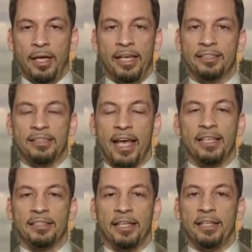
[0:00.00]
It
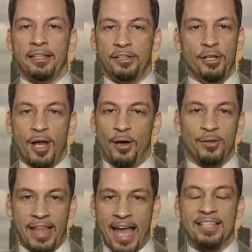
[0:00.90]
says that, you
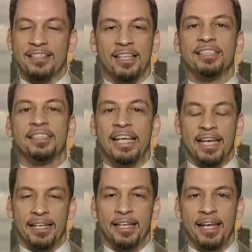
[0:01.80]
know, that's a
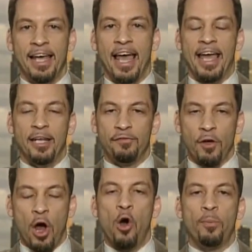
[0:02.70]
sin. And if
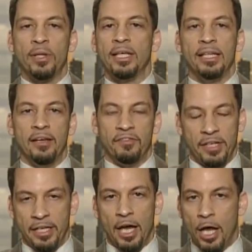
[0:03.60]
you're openly
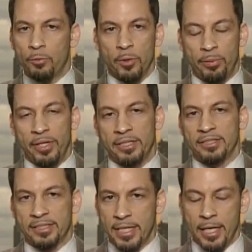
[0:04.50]
living in
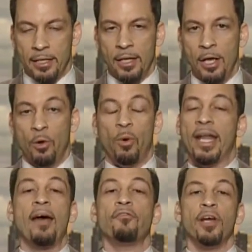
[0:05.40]
unrepentant sin,
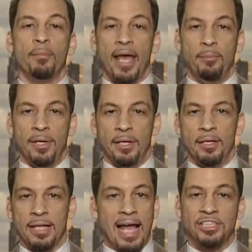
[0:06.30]
whatever it may be,
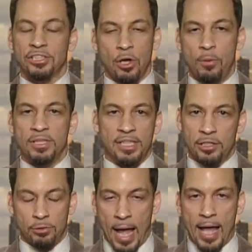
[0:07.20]
not just
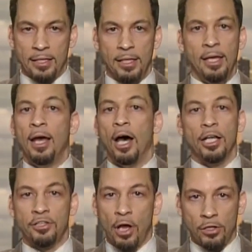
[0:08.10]
homosexuality,
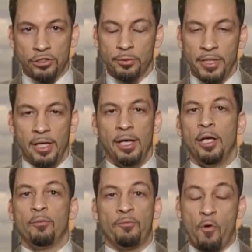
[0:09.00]
adultery,
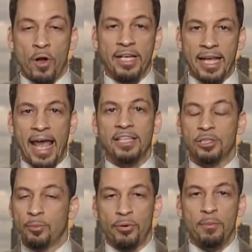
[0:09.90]

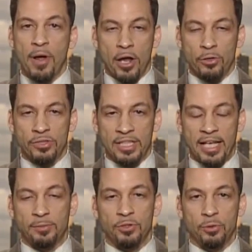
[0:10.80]
fornication, premarital
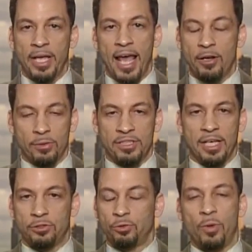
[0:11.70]
sex between
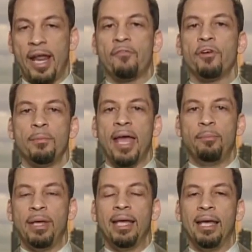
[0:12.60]
heterosexuals, whatever it may
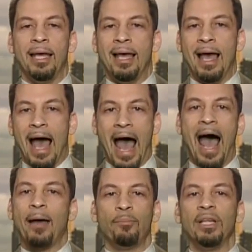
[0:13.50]
be,
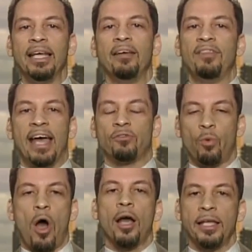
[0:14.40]
I believe that's
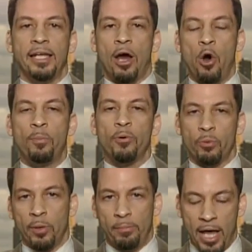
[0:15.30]
walking in
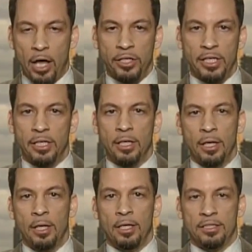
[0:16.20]
open rebellion
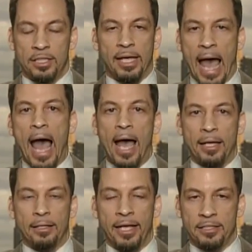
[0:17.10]
to
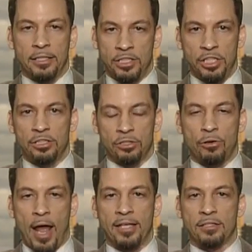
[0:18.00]
God and to Jesus
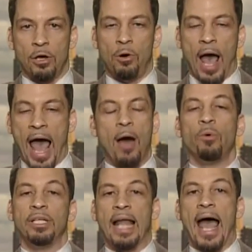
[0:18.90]
Christ. So I
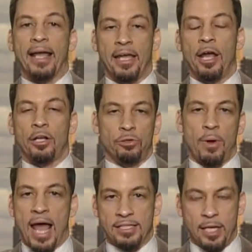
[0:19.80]
would not
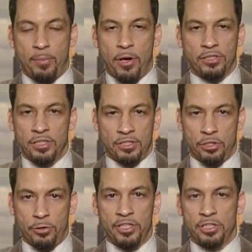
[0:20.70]
characterize that person as
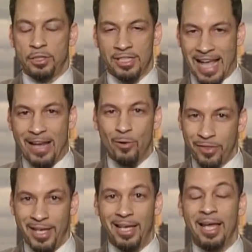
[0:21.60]
a Christian because I don't
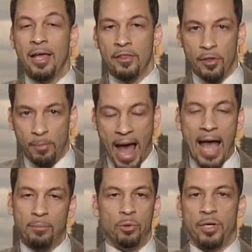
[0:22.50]
think the
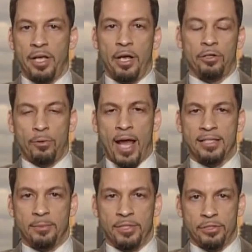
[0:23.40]
Bible would
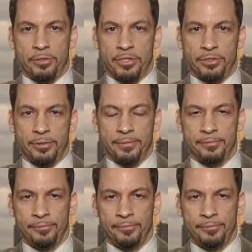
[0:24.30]
characterize him as a Christian.